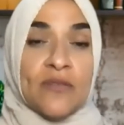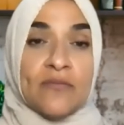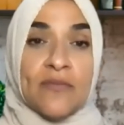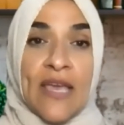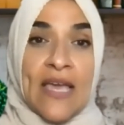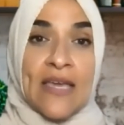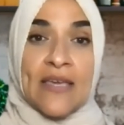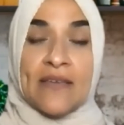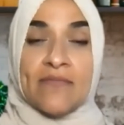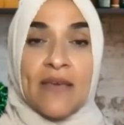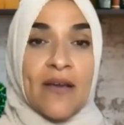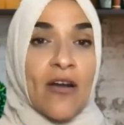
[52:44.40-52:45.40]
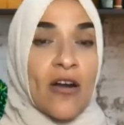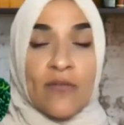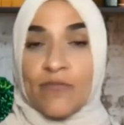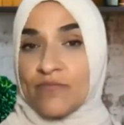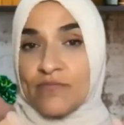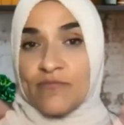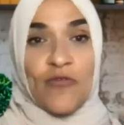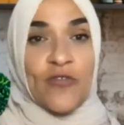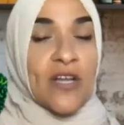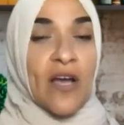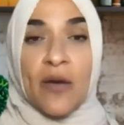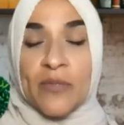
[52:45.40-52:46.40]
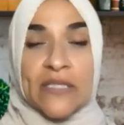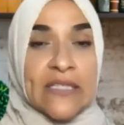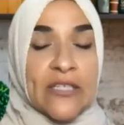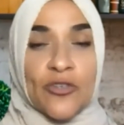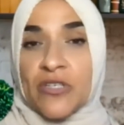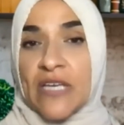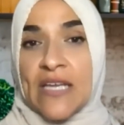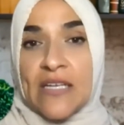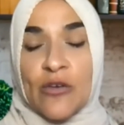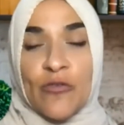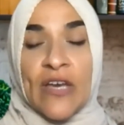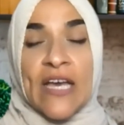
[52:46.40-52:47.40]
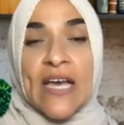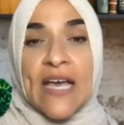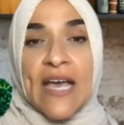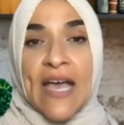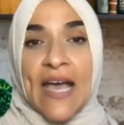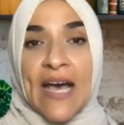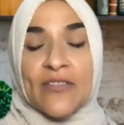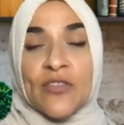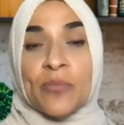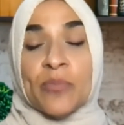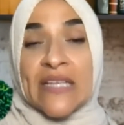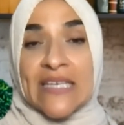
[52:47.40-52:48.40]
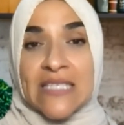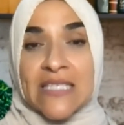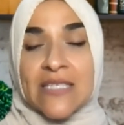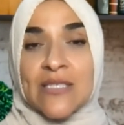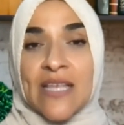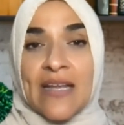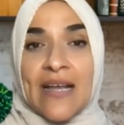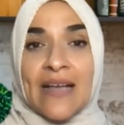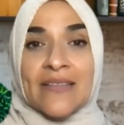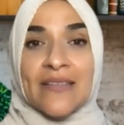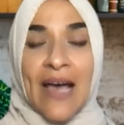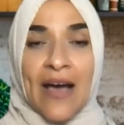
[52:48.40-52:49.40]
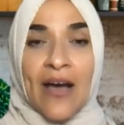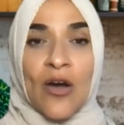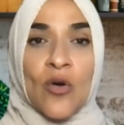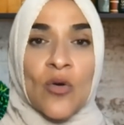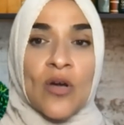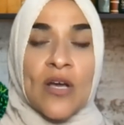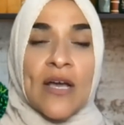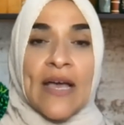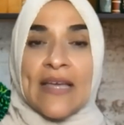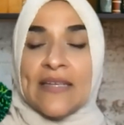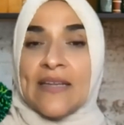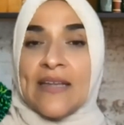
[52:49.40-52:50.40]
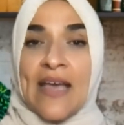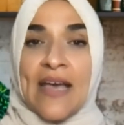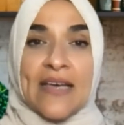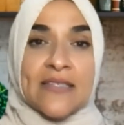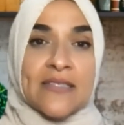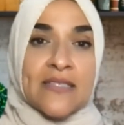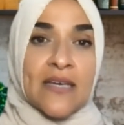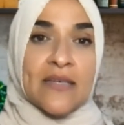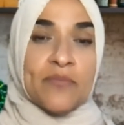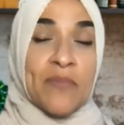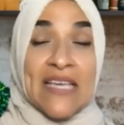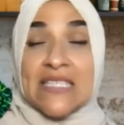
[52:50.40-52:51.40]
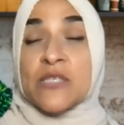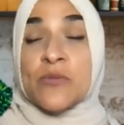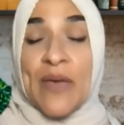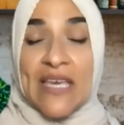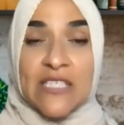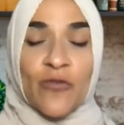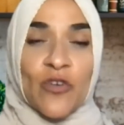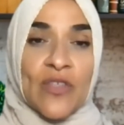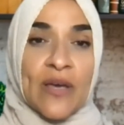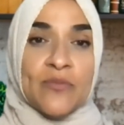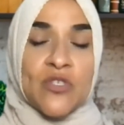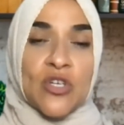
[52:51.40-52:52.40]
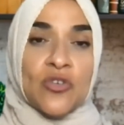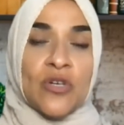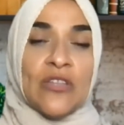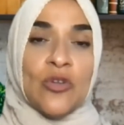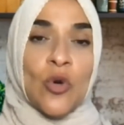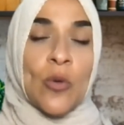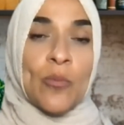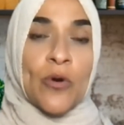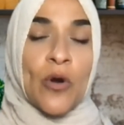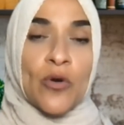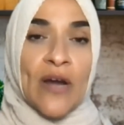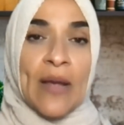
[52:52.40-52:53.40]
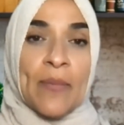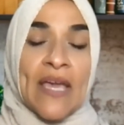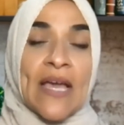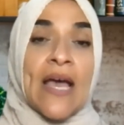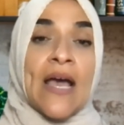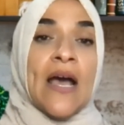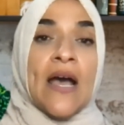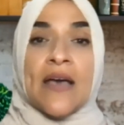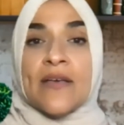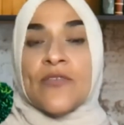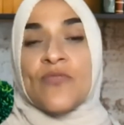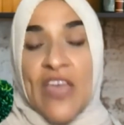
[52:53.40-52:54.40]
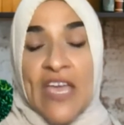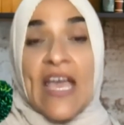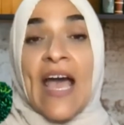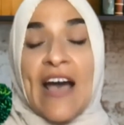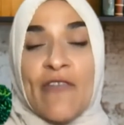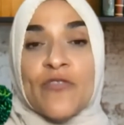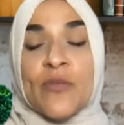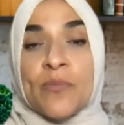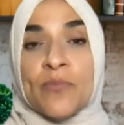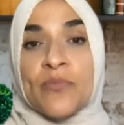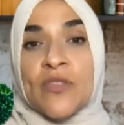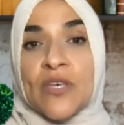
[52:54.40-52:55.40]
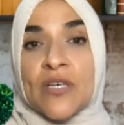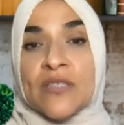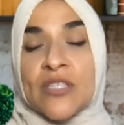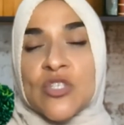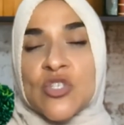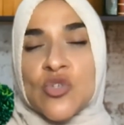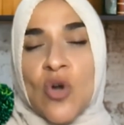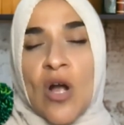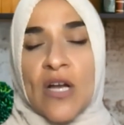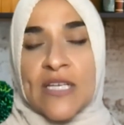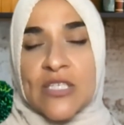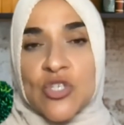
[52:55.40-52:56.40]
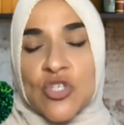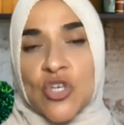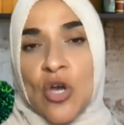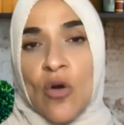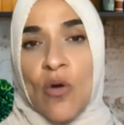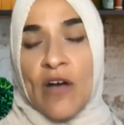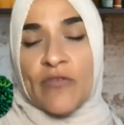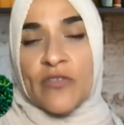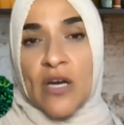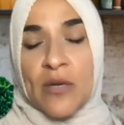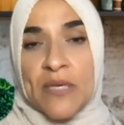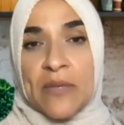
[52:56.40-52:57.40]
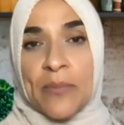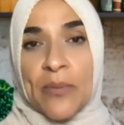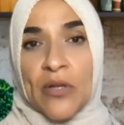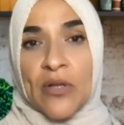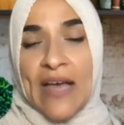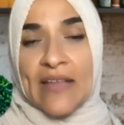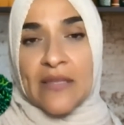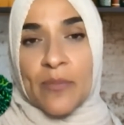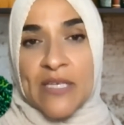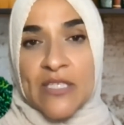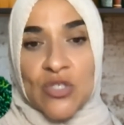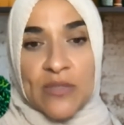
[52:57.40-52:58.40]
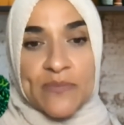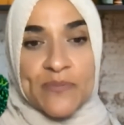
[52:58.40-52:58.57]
They are phenomenally creative, and the places that allow and make space for them to create their own programming, they have the strongest show of young people at the masjid.